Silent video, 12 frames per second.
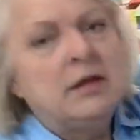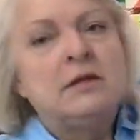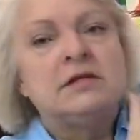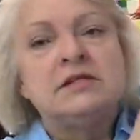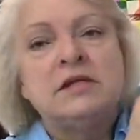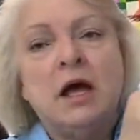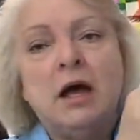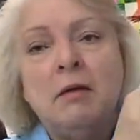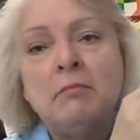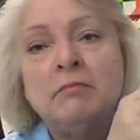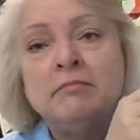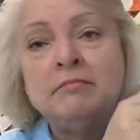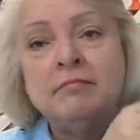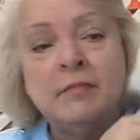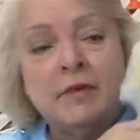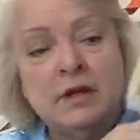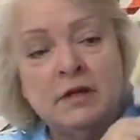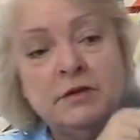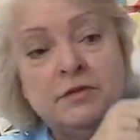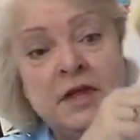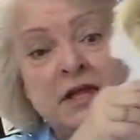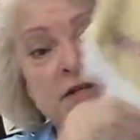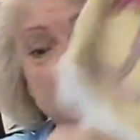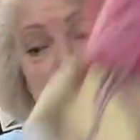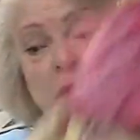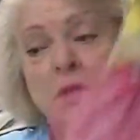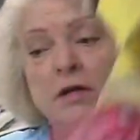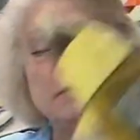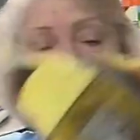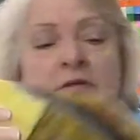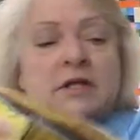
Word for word: some things on